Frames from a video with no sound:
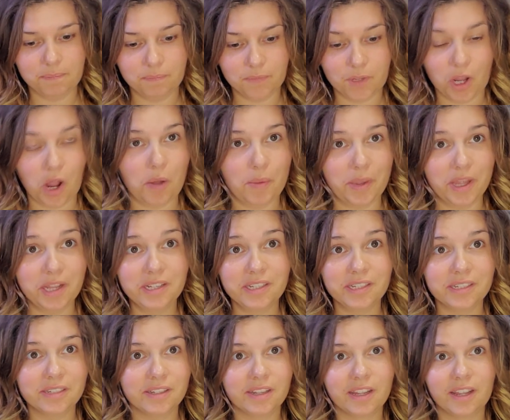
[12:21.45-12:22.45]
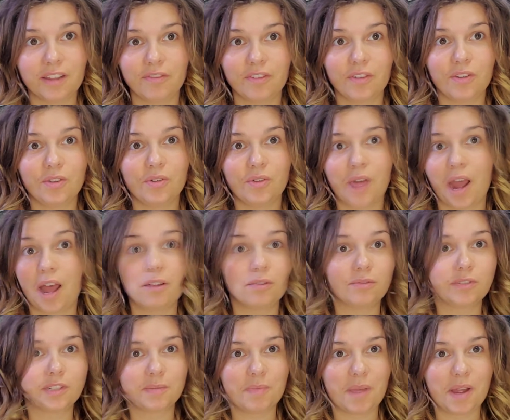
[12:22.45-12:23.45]
comment if I'll
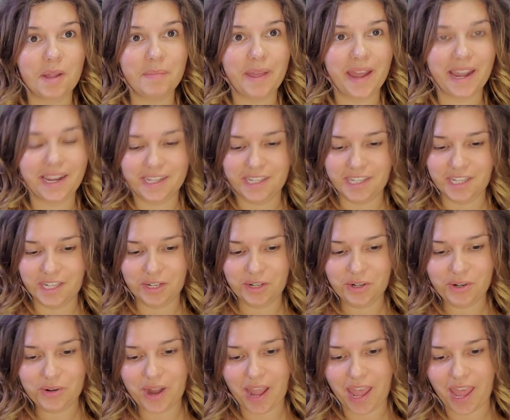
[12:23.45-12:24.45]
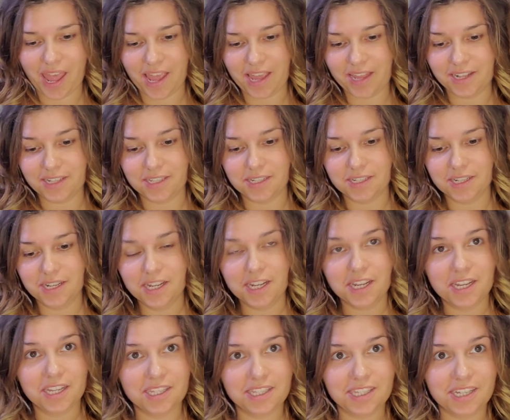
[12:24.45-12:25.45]
respond back to you, and
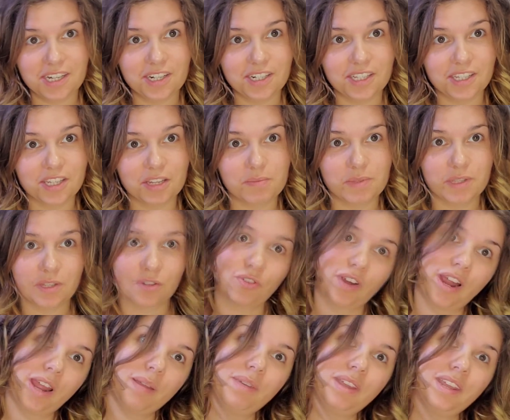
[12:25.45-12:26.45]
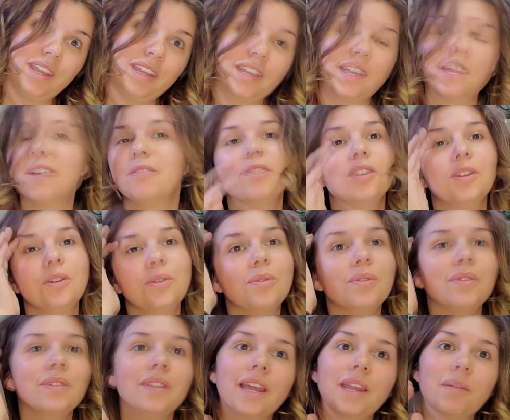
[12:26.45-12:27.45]
consider subscribing if you
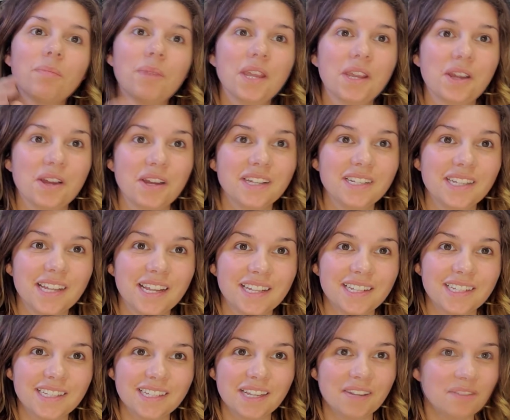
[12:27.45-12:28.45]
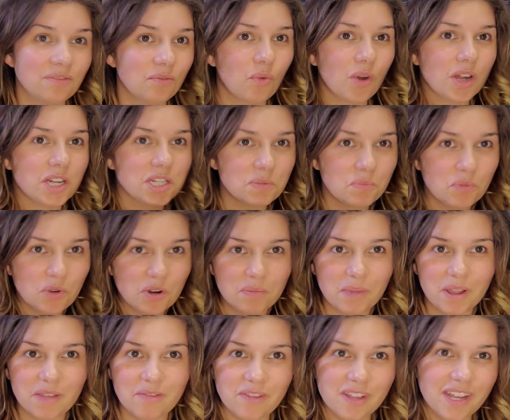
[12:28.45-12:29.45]
like my content and watch more of my
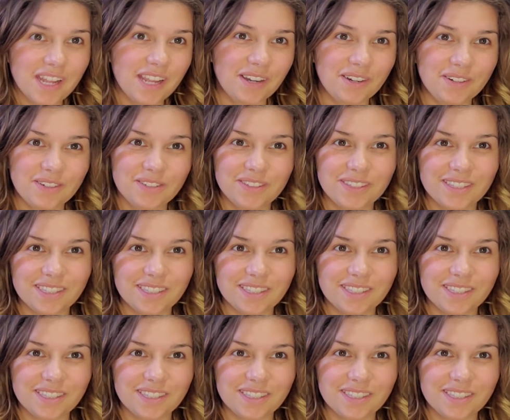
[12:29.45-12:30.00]
videos.